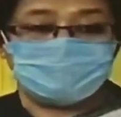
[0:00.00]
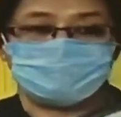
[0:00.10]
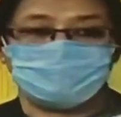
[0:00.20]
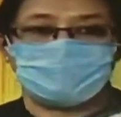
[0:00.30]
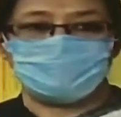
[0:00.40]

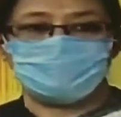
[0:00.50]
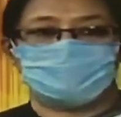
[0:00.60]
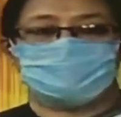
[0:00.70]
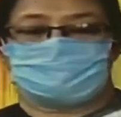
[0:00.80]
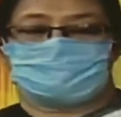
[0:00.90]
So now
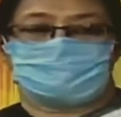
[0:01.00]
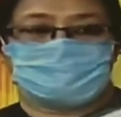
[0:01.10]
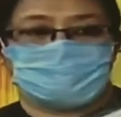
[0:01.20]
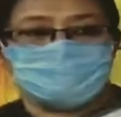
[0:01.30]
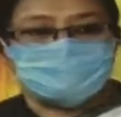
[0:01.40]
you're giving
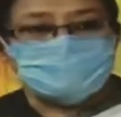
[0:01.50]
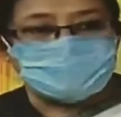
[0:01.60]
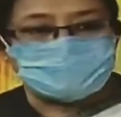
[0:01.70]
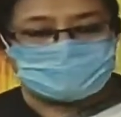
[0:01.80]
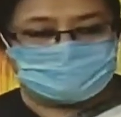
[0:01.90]
another
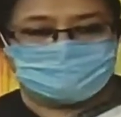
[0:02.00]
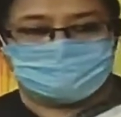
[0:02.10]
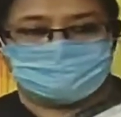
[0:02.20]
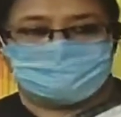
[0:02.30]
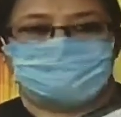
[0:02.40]
suggestion.
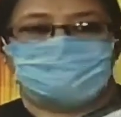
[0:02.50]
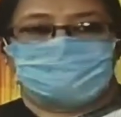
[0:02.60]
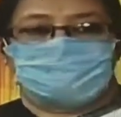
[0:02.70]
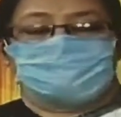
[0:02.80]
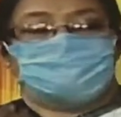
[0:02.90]

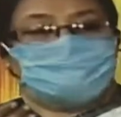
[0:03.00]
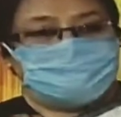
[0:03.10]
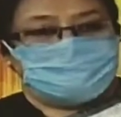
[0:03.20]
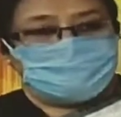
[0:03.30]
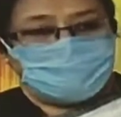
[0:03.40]

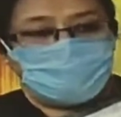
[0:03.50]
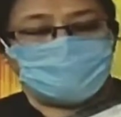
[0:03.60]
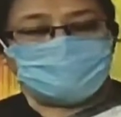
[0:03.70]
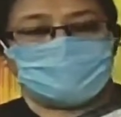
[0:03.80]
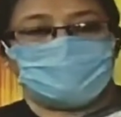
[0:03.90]
The
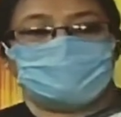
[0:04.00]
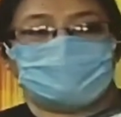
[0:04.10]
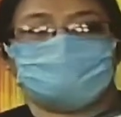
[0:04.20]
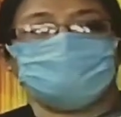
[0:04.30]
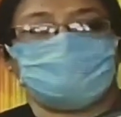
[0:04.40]
whole
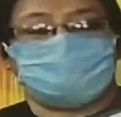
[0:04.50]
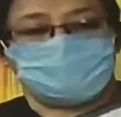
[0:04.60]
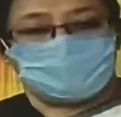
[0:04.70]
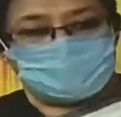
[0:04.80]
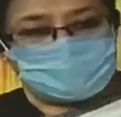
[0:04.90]
program may
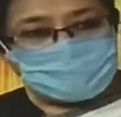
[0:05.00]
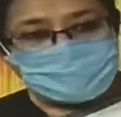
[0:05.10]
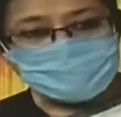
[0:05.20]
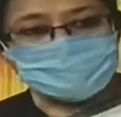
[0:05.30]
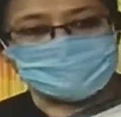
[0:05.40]
be
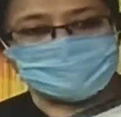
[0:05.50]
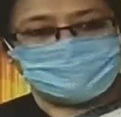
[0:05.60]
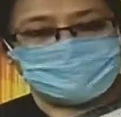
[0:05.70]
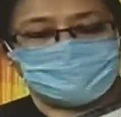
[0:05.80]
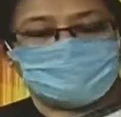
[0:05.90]
supervised
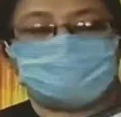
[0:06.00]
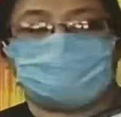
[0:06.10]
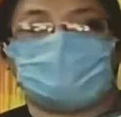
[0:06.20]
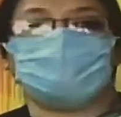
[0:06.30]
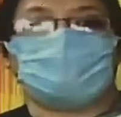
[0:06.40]

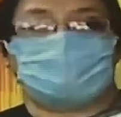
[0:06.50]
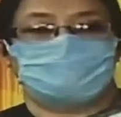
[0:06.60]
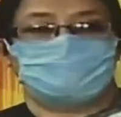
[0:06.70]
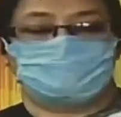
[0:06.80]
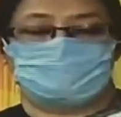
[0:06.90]
by our
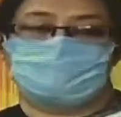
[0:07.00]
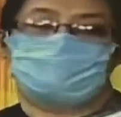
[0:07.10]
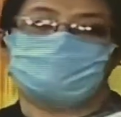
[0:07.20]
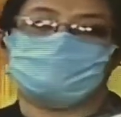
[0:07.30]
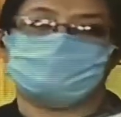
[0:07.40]

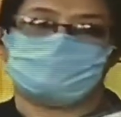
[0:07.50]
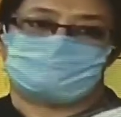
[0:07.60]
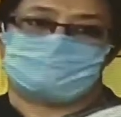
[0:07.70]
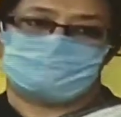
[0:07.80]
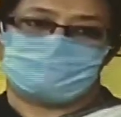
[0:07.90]
SPW teacher.
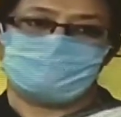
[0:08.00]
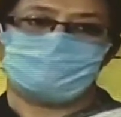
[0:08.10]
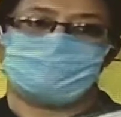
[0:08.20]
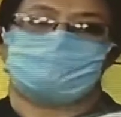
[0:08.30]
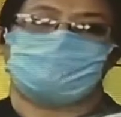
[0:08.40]
And you
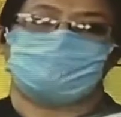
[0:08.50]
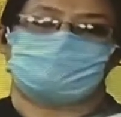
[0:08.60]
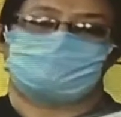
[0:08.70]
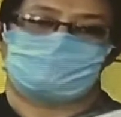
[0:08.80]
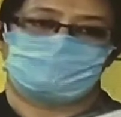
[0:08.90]
name your
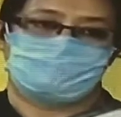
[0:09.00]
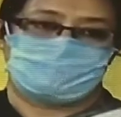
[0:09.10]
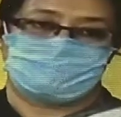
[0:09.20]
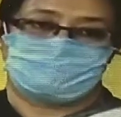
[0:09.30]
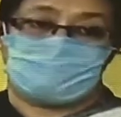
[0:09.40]
SPW
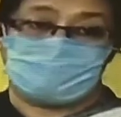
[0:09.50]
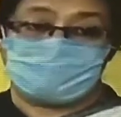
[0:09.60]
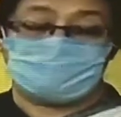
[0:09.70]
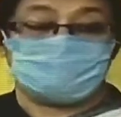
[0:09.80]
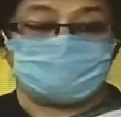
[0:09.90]
teacher.
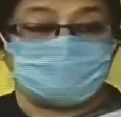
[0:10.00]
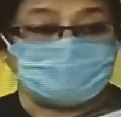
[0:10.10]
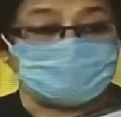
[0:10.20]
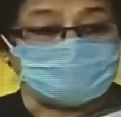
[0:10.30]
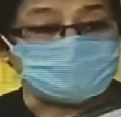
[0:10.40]
Again,
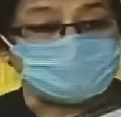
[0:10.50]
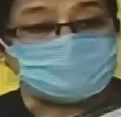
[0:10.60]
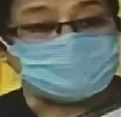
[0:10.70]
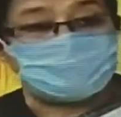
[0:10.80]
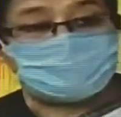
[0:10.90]
may be
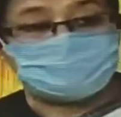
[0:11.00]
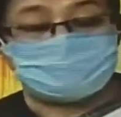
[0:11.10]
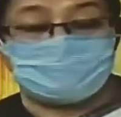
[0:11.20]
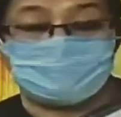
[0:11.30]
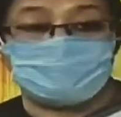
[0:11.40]

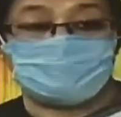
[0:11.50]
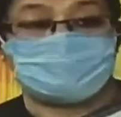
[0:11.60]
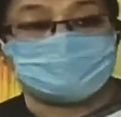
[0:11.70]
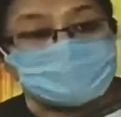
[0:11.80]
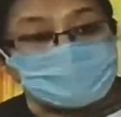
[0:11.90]
supervised. You are
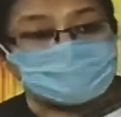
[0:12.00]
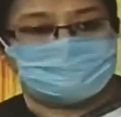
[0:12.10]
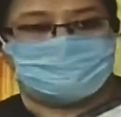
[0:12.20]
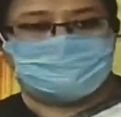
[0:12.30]
requesting